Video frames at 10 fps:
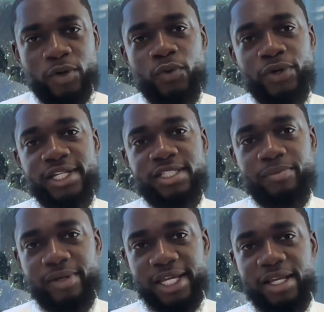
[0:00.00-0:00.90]
Reason
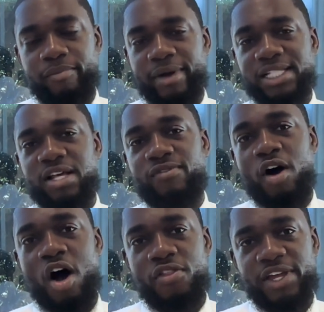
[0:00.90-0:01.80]
being, based off
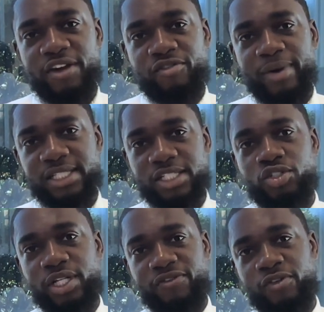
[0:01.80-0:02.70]
all the information that
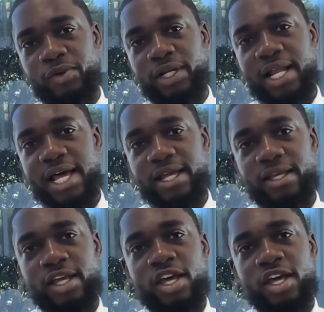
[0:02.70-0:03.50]
you get from your client,